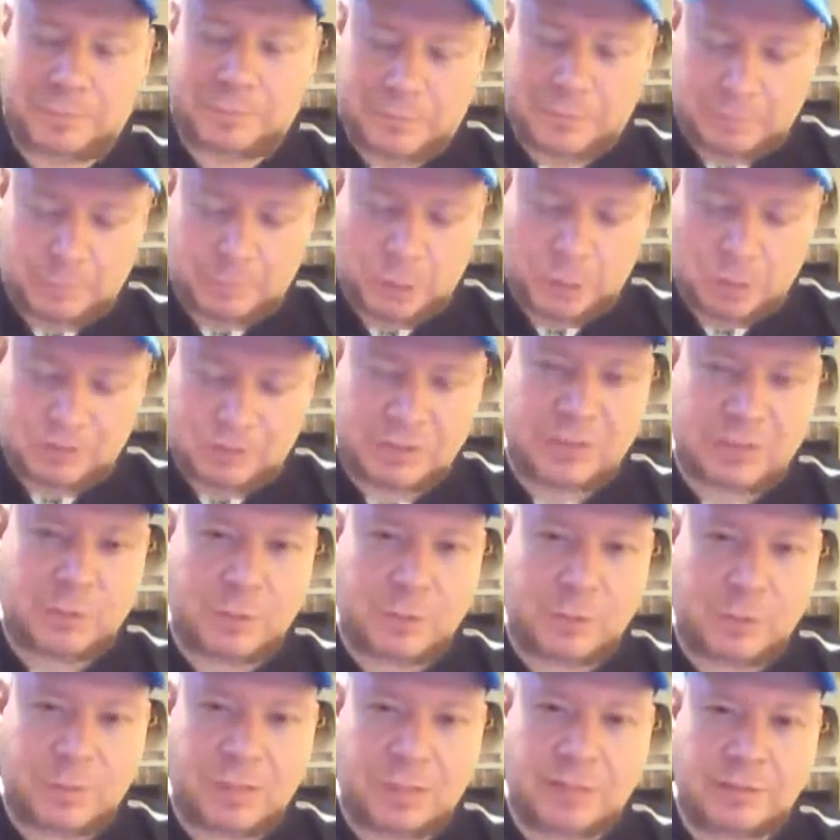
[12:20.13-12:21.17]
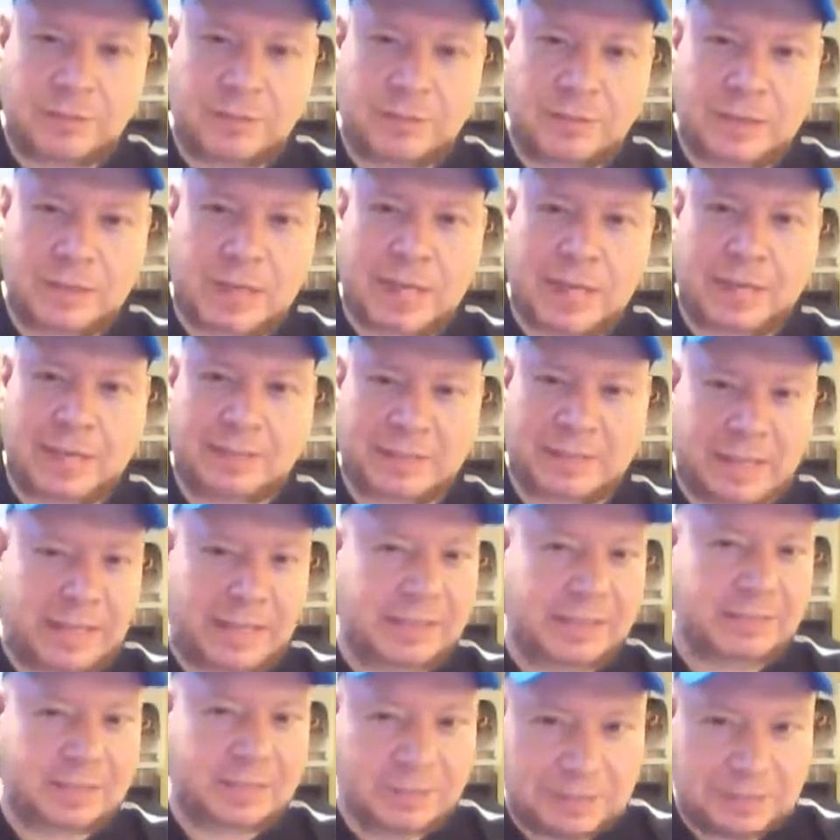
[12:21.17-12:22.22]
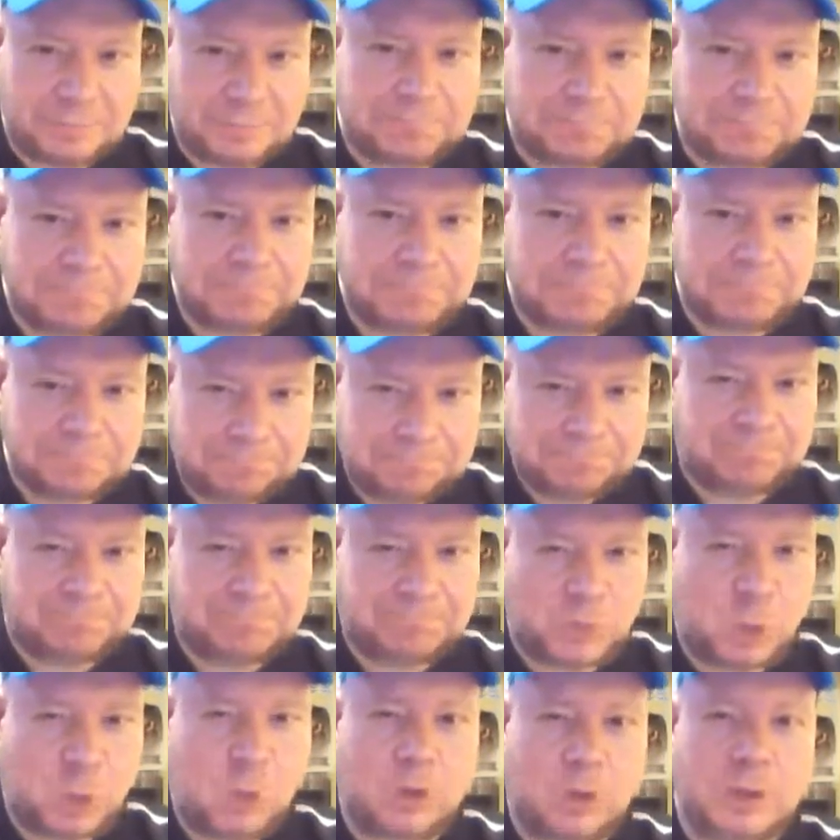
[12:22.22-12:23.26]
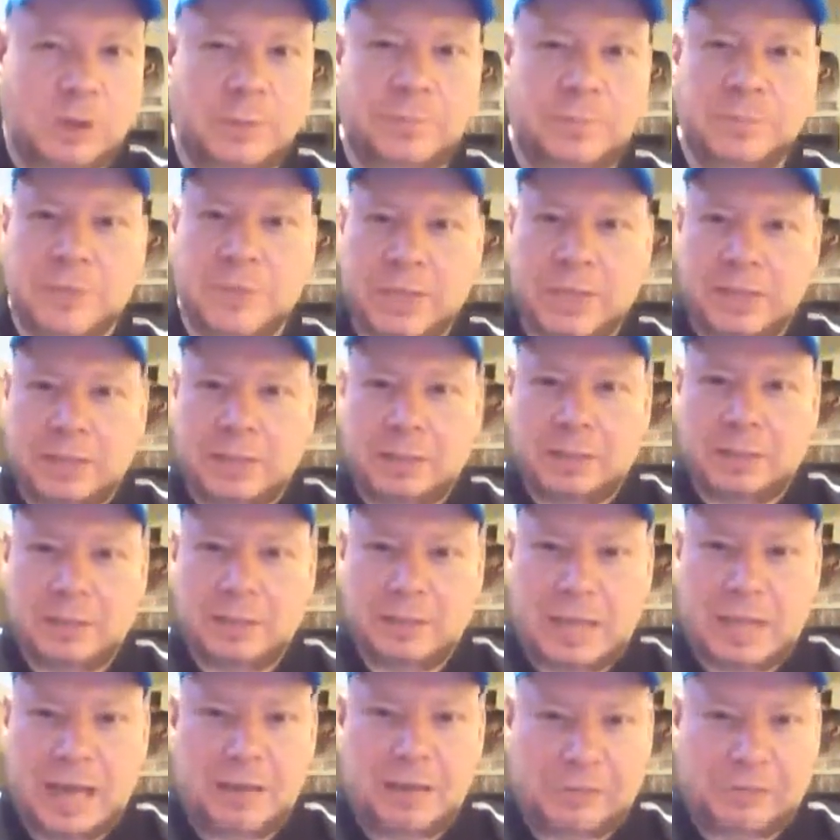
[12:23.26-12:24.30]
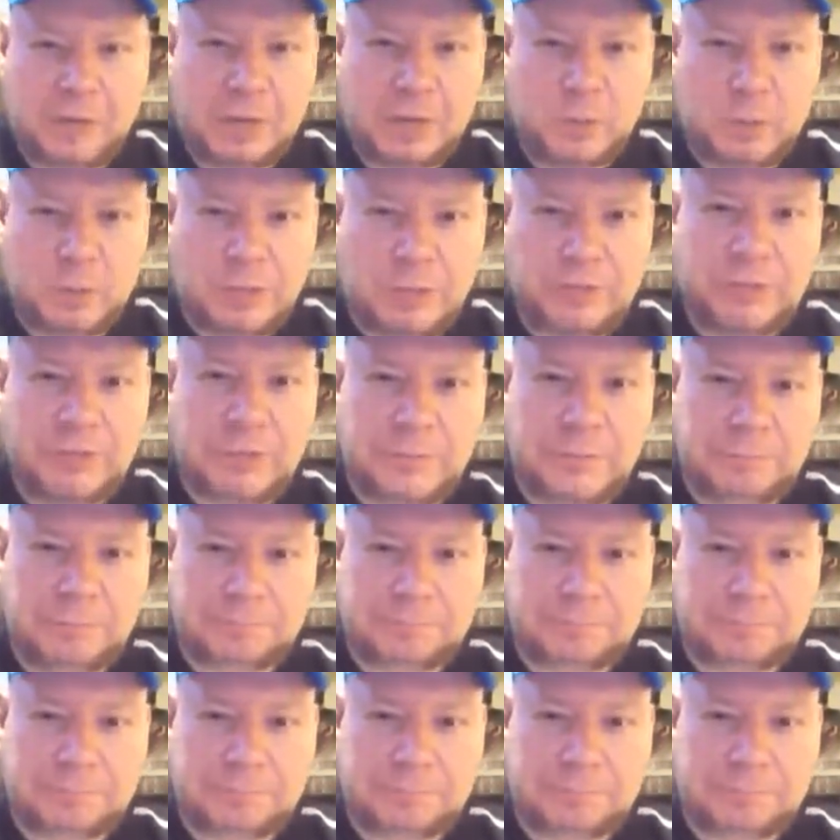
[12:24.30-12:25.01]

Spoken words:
most of the women I date or have fun with